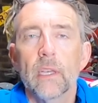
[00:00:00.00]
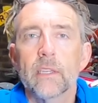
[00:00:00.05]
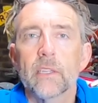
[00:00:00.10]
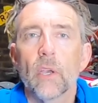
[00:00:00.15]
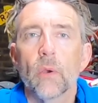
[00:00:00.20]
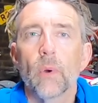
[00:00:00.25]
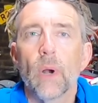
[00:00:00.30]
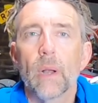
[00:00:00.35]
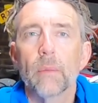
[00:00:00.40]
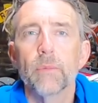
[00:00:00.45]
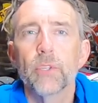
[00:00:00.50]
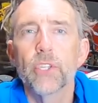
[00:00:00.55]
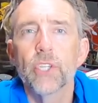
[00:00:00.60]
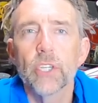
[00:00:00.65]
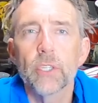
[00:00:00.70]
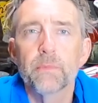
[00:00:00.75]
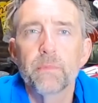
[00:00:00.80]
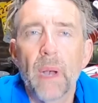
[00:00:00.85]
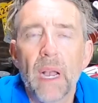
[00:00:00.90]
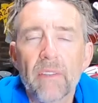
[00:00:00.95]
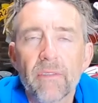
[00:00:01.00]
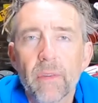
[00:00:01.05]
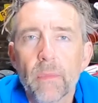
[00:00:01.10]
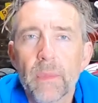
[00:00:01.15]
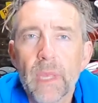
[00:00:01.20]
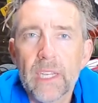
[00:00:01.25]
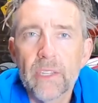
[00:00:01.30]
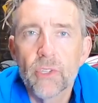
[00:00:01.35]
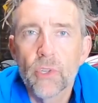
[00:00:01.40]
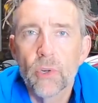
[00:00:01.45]
So I'm just back
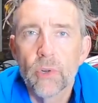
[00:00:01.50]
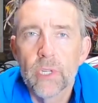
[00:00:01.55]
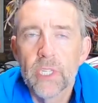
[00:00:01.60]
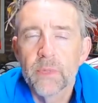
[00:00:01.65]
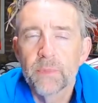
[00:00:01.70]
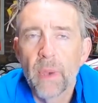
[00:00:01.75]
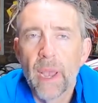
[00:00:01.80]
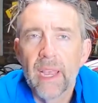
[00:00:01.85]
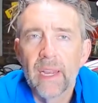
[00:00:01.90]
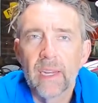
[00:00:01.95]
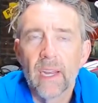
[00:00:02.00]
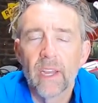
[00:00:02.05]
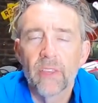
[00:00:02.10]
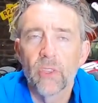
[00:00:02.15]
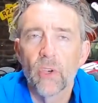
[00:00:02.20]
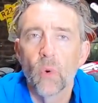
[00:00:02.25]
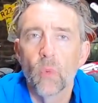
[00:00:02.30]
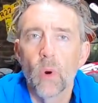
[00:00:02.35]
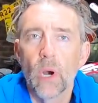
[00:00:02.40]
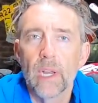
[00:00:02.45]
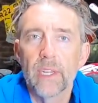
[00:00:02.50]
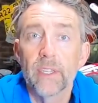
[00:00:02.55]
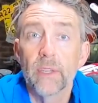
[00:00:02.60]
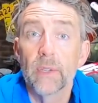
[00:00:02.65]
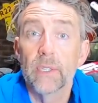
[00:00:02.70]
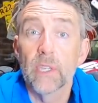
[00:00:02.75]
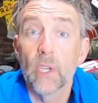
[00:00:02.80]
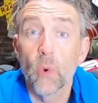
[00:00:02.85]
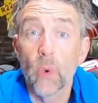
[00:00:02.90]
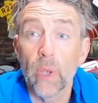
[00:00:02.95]
from that tour of Spain. I thought what I'd do
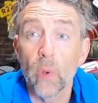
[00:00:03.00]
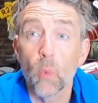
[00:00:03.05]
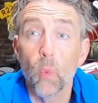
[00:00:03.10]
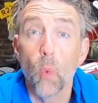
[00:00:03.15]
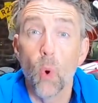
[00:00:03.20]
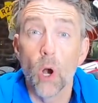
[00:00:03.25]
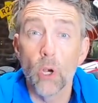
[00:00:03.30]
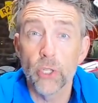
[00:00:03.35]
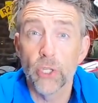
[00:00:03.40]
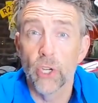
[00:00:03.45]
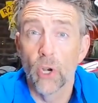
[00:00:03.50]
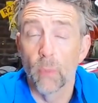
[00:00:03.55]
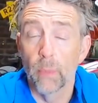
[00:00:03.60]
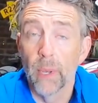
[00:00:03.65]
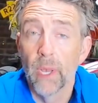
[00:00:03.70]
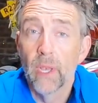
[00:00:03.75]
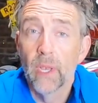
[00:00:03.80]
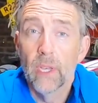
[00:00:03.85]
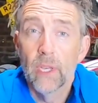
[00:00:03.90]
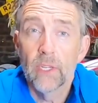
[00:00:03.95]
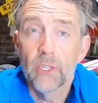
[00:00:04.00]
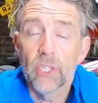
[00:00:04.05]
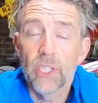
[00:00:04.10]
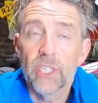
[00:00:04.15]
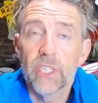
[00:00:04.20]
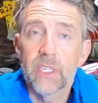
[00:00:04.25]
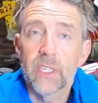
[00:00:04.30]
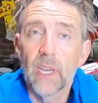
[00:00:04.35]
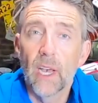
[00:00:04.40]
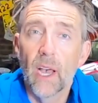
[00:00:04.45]
is a quick wash up,
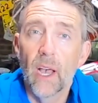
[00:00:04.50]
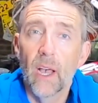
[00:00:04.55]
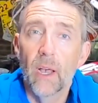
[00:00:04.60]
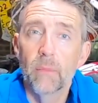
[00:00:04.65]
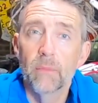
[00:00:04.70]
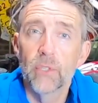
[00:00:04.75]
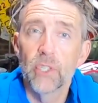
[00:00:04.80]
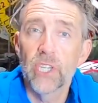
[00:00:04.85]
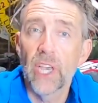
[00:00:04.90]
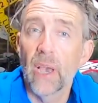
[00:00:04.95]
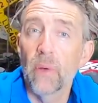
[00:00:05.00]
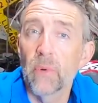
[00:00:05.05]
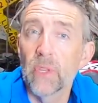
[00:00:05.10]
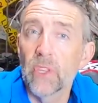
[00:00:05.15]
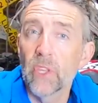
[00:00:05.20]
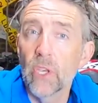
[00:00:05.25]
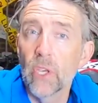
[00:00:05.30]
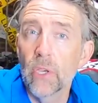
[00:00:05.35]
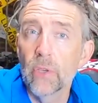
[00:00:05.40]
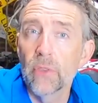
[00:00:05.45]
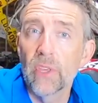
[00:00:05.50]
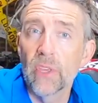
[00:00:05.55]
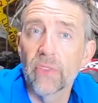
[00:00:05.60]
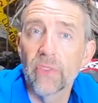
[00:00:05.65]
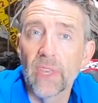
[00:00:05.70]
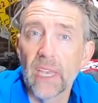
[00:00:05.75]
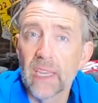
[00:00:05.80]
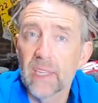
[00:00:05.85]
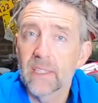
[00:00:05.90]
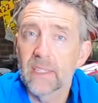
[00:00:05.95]
just to share with you the
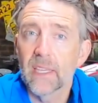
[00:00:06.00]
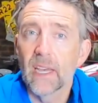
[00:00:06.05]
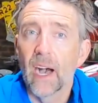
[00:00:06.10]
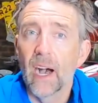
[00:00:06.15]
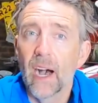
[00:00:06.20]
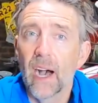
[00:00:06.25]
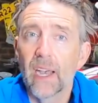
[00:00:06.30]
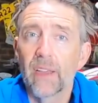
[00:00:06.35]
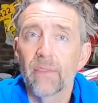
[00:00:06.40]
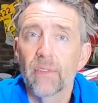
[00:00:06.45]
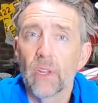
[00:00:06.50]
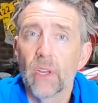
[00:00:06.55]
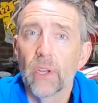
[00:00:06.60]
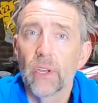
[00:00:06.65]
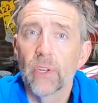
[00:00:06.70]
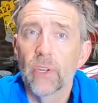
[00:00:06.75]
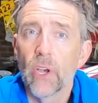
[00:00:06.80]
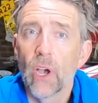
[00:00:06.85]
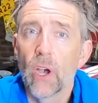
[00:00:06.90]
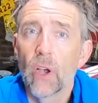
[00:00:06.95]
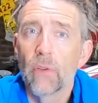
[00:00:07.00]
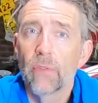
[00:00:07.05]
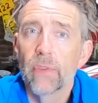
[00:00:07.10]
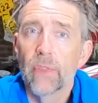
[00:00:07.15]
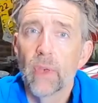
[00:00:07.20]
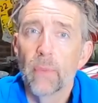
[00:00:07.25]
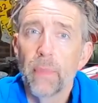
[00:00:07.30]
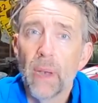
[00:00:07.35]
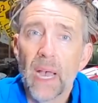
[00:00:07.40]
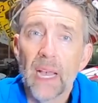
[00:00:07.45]
things that I've learned over
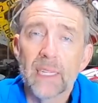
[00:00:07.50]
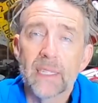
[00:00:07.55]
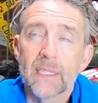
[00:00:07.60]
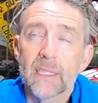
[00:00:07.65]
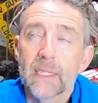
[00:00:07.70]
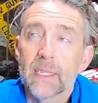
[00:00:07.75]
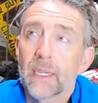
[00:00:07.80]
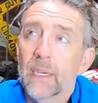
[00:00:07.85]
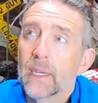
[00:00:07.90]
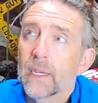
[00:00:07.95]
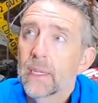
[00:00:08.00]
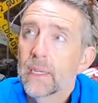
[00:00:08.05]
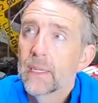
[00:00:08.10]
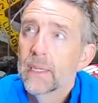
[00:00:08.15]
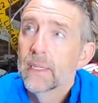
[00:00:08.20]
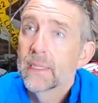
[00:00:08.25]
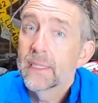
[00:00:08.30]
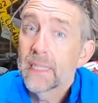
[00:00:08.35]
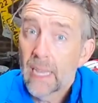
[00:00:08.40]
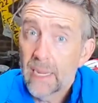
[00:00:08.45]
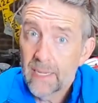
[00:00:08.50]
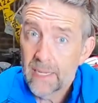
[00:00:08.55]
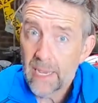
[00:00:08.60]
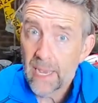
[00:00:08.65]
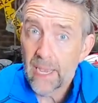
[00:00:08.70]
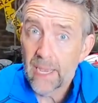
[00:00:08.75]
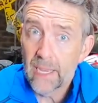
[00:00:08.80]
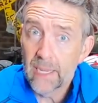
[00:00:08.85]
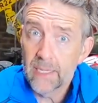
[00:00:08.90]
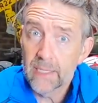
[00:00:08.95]
the past 10
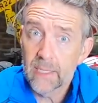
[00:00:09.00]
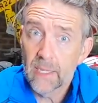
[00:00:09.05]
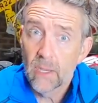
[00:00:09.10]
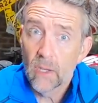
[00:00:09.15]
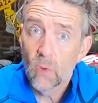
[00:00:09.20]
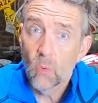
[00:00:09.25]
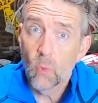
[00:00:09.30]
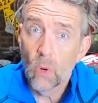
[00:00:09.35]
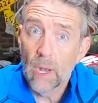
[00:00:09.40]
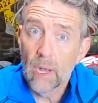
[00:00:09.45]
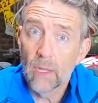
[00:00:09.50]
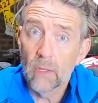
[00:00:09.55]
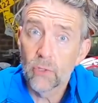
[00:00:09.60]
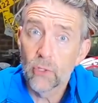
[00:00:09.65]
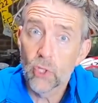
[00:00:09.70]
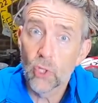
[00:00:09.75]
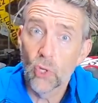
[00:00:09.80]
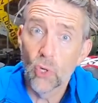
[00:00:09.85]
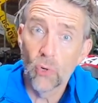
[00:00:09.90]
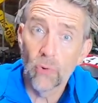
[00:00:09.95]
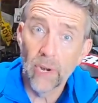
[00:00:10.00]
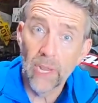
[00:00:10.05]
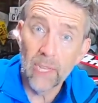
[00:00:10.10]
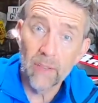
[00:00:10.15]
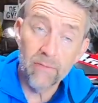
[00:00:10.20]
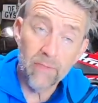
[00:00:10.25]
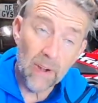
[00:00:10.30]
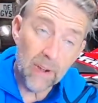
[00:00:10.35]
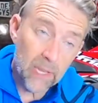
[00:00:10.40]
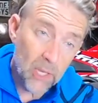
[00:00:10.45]
days while
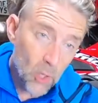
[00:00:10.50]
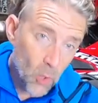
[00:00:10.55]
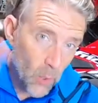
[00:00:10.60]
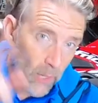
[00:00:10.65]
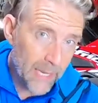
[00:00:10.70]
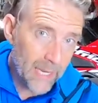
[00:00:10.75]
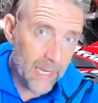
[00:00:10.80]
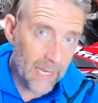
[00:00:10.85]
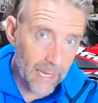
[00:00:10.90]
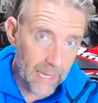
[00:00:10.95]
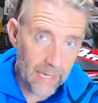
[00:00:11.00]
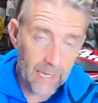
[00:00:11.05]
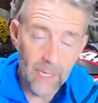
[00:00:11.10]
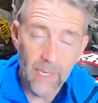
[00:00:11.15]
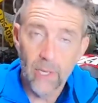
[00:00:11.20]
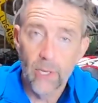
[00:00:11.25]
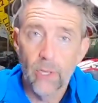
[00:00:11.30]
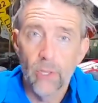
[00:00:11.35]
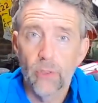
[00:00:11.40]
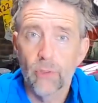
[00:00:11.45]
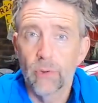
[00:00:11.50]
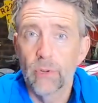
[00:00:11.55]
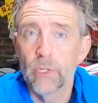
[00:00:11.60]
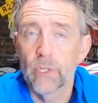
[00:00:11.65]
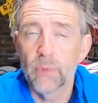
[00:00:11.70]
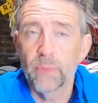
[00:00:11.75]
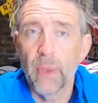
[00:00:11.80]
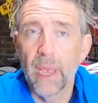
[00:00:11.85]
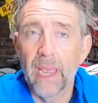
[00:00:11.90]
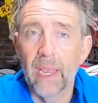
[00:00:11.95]
touring very quickly through
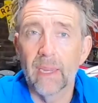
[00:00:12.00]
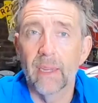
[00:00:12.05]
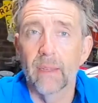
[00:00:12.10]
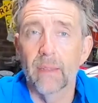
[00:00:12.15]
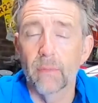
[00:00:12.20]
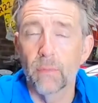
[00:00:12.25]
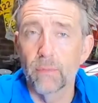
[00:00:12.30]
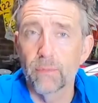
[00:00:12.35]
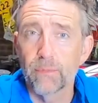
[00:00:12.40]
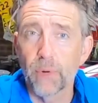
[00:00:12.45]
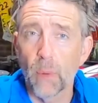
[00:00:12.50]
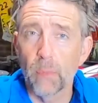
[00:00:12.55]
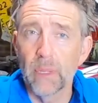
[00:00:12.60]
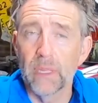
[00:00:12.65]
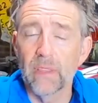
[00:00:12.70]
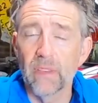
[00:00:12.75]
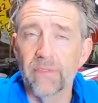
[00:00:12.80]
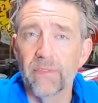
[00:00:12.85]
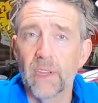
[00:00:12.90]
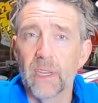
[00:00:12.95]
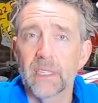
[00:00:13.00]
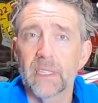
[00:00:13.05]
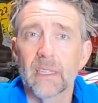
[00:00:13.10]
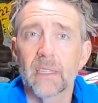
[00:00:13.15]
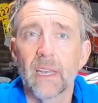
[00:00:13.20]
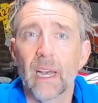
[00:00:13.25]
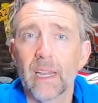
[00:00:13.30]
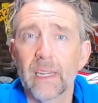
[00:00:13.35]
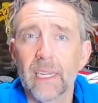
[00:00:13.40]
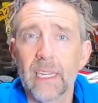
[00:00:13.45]
Spain. Probably the first
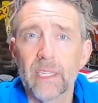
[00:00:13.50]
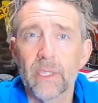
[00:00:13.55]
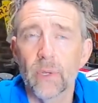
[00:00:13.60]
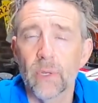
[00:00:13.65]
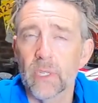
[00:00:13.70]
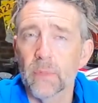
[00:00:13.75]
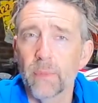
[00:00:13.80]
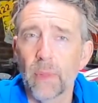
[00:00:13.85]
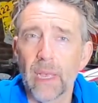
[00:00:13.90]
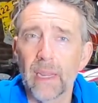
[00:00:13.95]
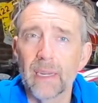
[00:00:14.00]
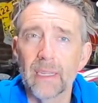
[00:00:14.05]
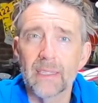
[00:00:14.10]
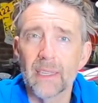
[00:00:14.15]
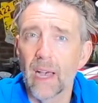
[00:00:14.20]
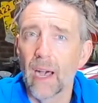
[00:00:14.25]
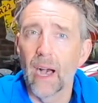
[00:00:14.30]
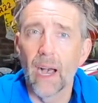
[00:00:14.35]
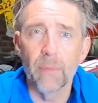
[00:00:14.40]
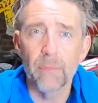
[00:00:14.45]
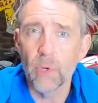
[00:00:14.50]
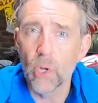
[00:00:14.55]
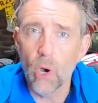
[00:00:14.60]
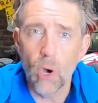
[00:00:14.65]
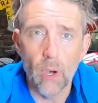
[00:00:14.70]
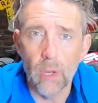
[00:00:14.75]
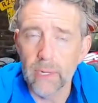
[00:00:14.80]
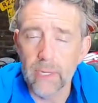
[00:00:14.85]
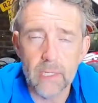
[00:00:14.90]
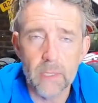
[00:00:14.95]
thing that I need to explain is that I'm
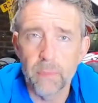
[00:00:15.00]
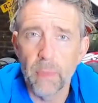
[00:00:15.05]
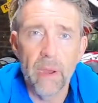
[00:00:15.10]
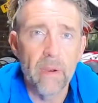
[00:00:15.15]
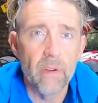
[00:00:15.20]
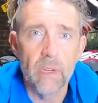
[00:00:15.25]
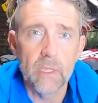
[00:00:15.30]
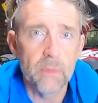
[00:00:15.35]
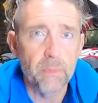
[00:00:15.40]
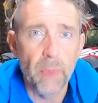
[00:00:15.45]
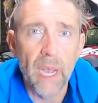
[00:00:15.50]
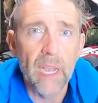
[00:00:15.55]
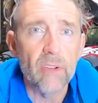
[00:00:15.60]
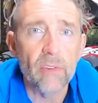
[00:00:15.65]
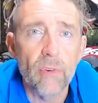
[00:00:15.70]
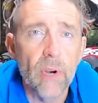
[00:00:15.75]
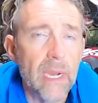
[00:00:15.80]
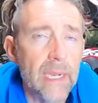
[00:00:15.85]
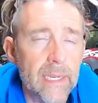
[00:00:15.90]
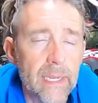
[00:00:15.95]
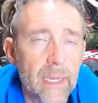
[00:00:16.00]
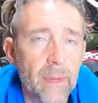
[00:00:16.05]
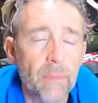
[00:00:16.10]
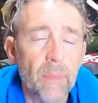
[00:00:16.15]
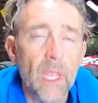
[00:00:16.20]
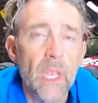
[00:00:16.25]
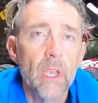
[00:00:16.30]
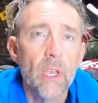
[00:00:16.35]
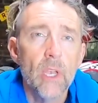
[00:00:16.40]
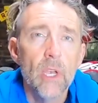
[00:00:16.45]
not an experienced bike rider.
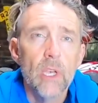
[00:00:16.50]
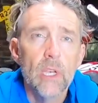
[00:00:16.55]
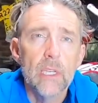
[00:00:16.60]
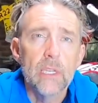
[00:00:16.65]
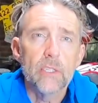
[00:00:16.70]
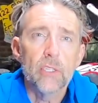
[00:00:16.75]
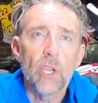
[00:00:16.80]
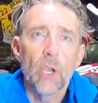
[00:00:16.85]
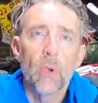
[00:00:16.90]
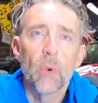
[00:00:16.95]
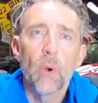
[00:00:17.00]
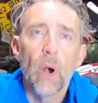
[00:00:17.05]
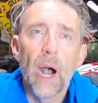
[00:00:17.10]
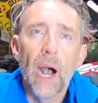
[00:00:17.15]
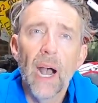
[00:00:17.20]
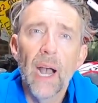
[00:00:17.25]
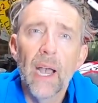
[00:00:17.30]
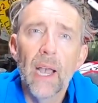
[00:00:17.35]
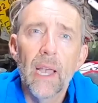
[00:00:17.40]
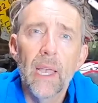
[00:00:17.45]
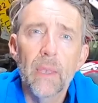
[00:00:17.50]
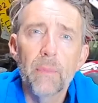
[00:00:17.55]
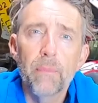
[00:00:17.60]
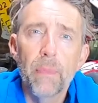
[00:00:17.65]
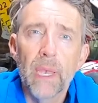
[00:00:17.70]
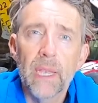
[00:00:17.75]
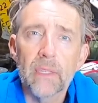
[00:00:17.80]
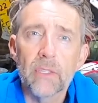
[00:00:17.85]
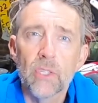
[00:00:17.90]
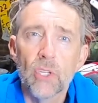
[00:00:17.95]
So I
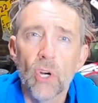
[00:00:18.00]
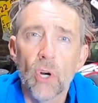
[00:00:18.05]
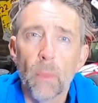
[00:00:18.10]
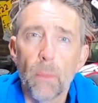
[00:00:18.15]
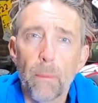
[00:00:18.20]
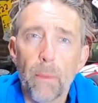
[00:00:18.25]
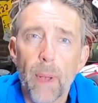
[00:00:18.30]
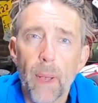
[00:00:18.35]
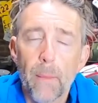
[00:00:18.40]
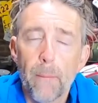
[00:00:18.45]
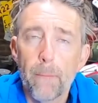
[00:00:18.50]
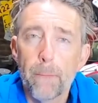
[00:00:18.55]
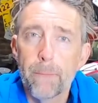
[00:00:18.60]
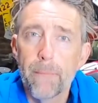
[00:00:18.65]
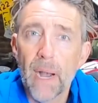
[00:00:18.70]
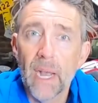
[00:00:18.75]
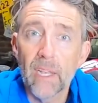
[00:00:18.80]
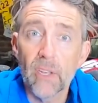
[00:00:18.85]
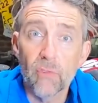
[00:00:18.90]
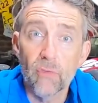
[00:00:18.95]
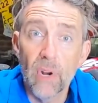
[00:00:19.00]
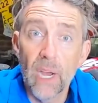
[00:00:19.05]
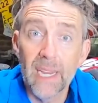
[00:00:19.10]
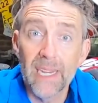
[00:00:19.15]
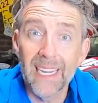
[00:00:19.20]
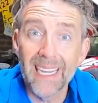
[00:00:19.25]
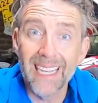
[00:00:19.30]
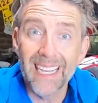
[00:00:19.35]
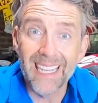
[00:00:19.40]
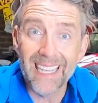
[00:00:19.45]
picked up bike
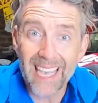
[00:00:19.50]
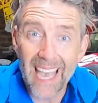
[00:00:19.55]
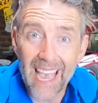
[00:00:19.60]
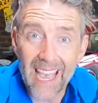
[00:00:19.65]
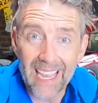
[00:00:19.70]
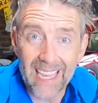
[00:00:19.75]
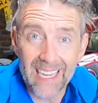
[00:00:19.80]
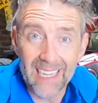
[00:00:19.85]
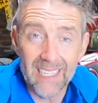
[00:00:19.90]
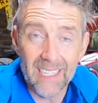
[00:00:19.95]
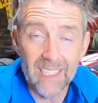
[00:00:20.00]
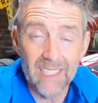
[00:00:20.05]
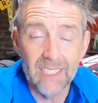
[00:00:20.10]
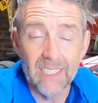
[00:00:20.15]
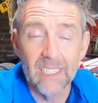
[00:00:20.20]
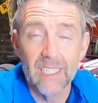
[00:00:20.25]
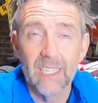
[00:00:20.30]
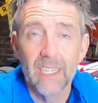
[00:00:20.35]
riding again